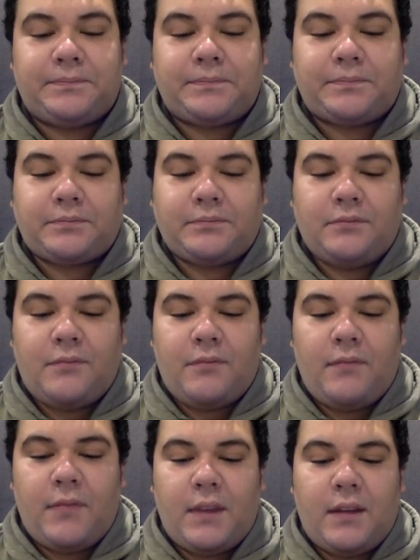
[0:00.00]

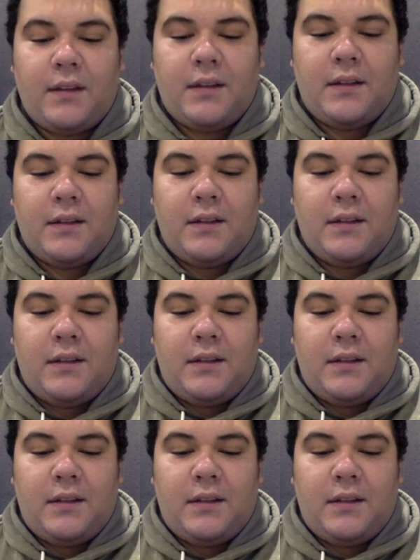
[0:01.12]
(no one is talking)